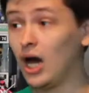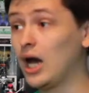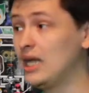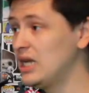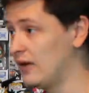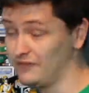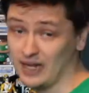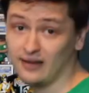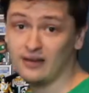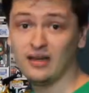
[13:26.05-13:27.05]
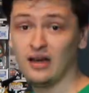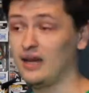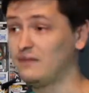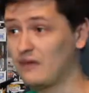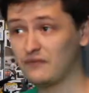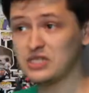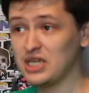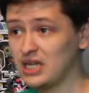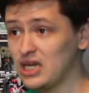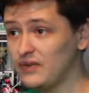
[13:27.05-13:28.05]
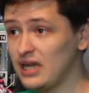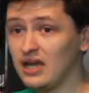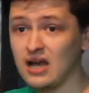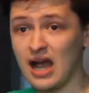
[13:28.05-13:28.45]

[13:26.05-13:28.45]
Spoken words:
I loved it. I loved every second of it,